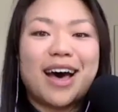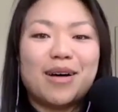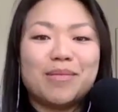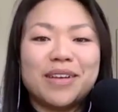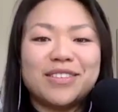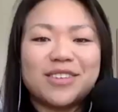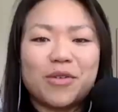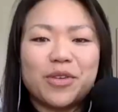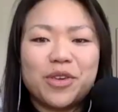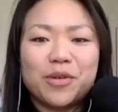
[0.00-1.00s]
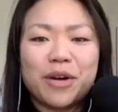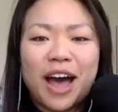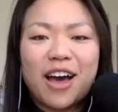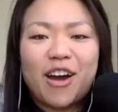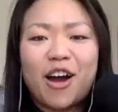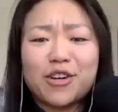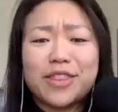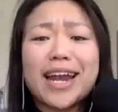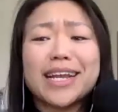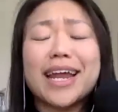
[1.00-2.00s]
And so you are
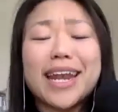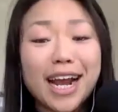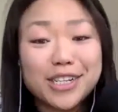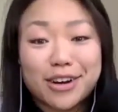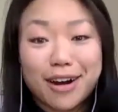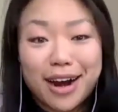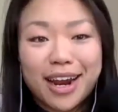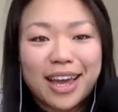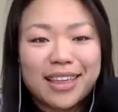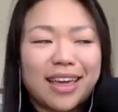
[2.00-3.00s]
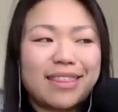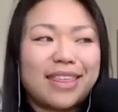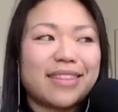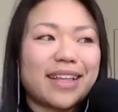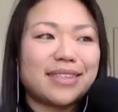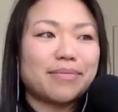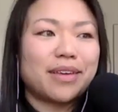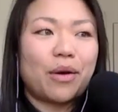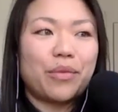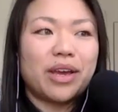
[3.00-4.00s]
that connector. And I think that's
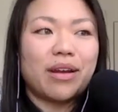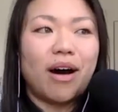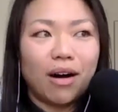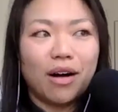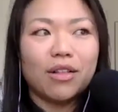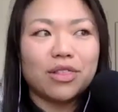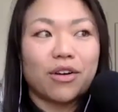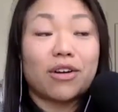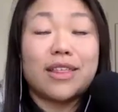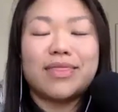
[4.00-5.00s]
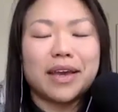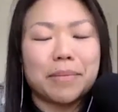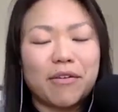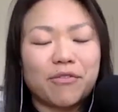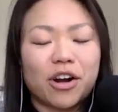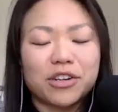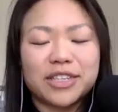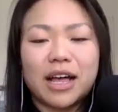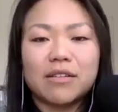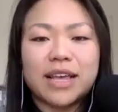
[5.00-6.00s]
something that we can all learn and think about for
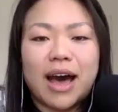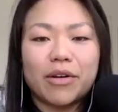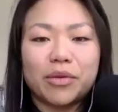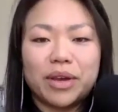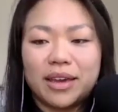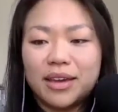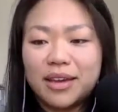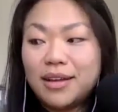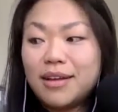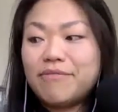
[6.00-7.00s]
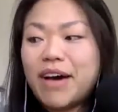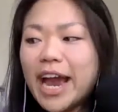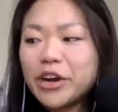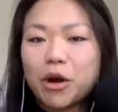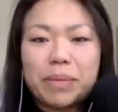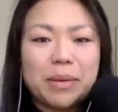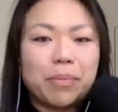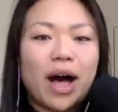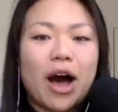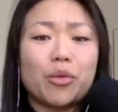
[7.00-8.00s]
ourselves. How can we find our
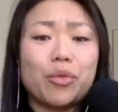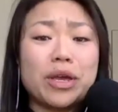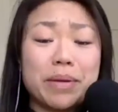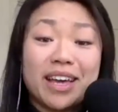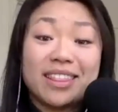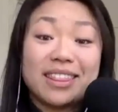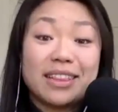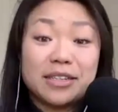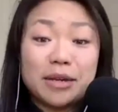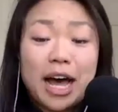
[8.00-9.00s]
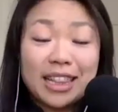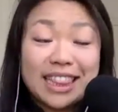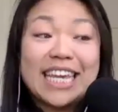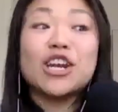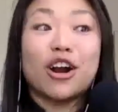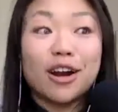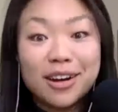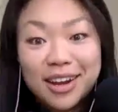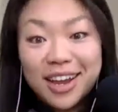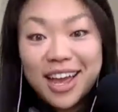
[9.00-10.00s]
people? How can we be a leader
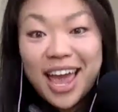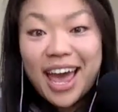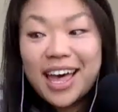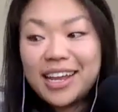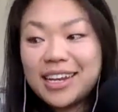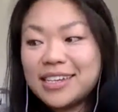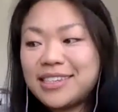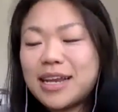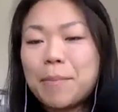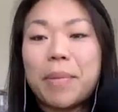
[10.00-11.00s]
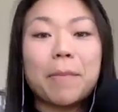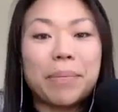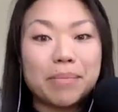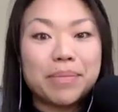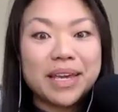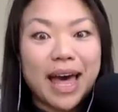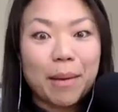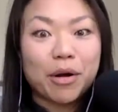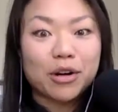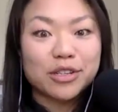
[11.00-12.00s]
and step up and be
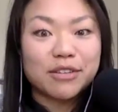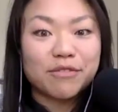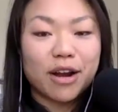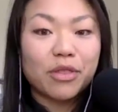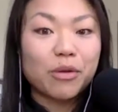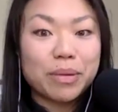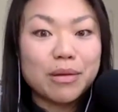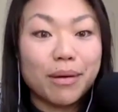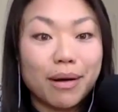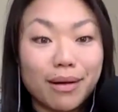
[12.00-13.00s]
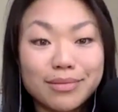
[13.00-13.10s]
that person for other people?